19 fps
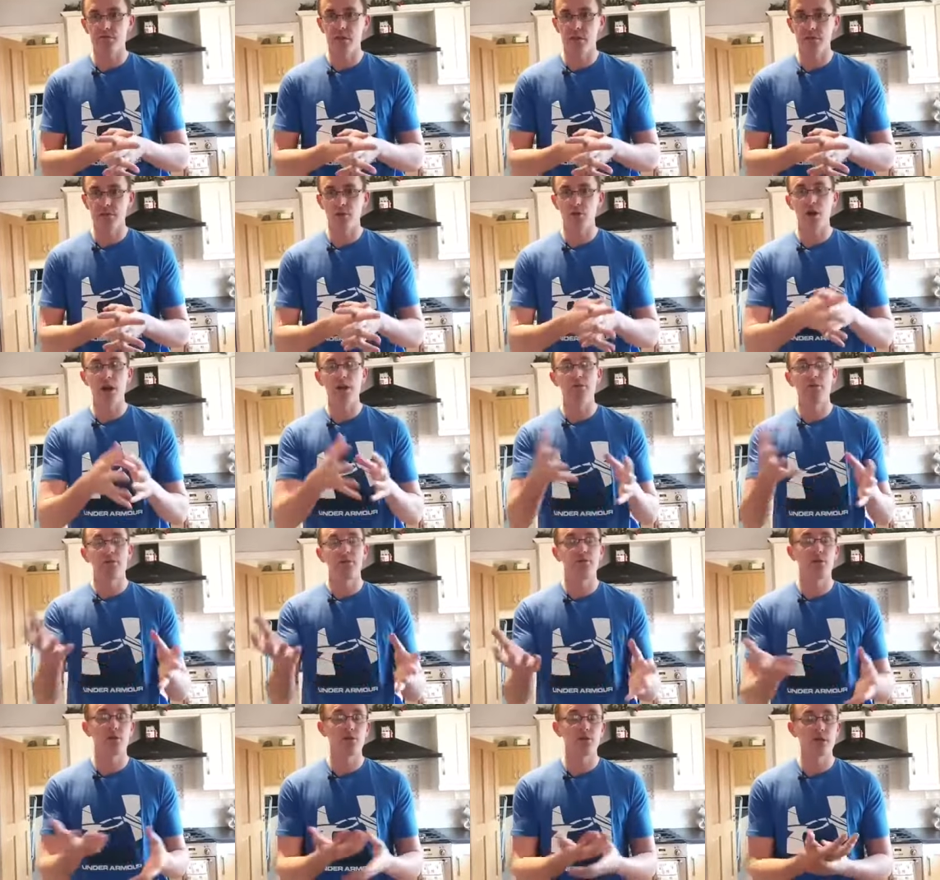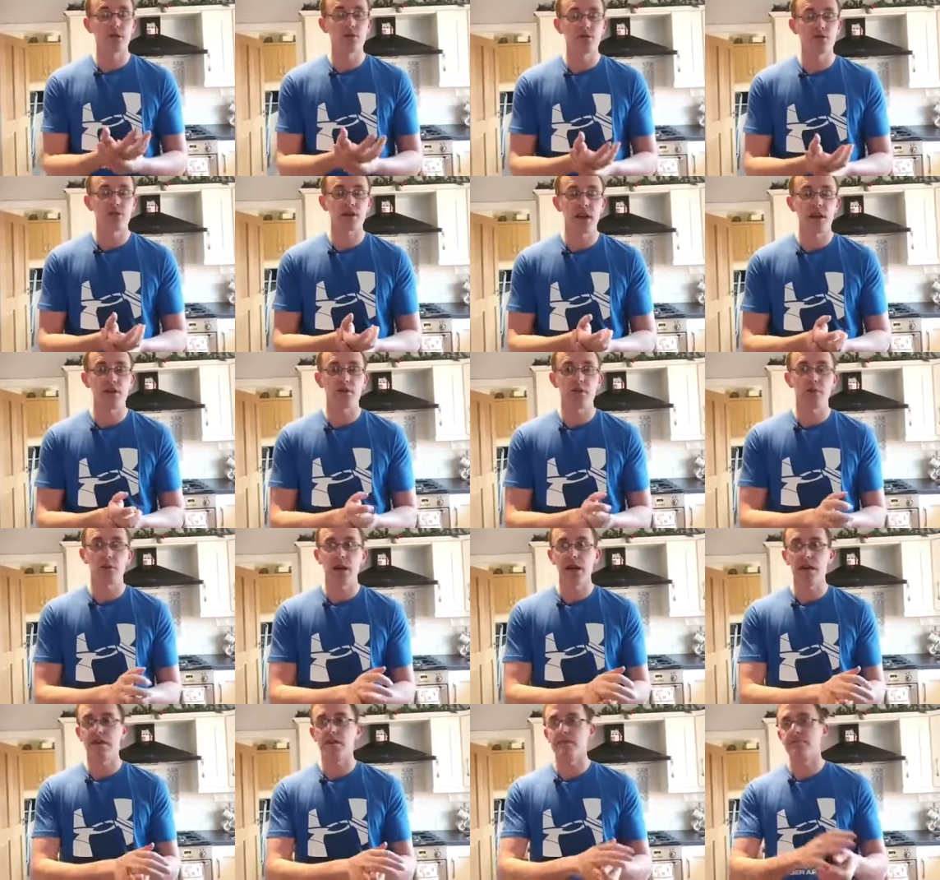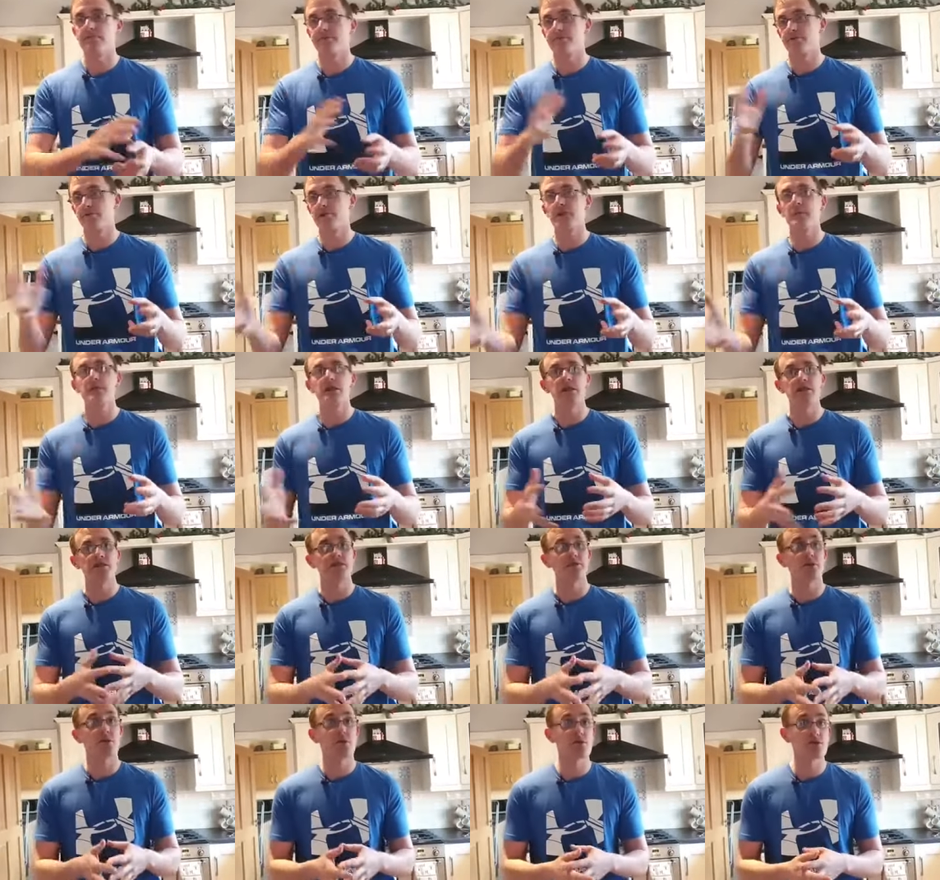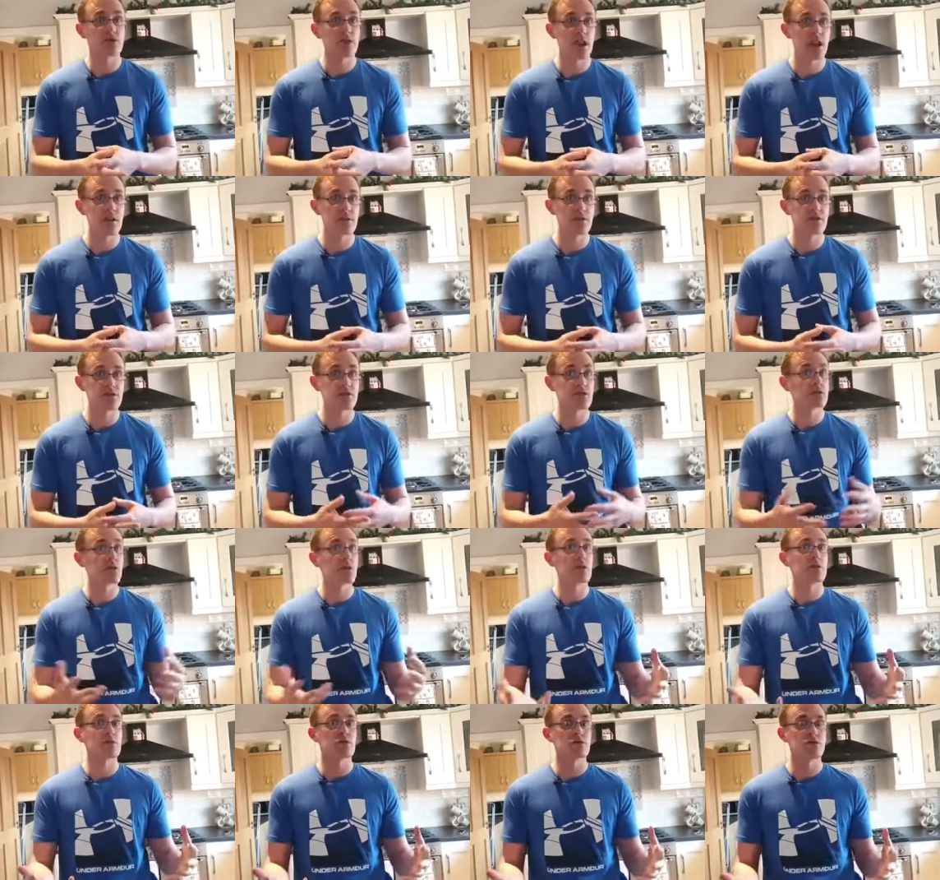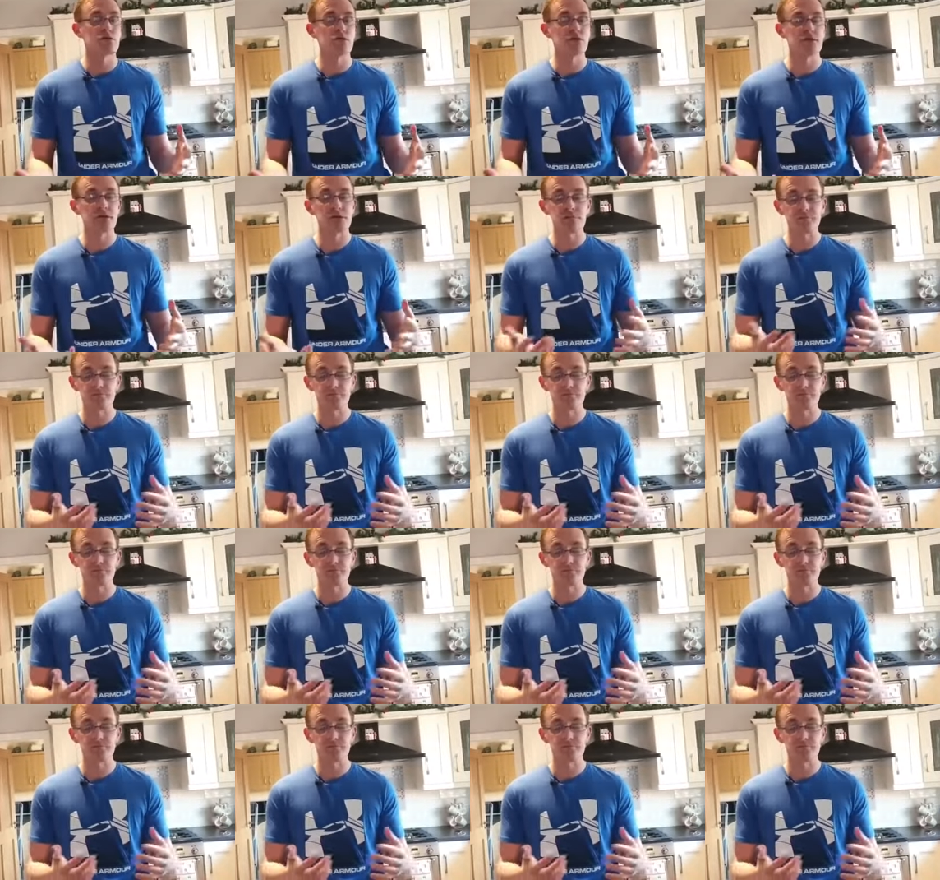Like if you're going for a 1400 calorie plan, 3 meals of 400 calories is 1200.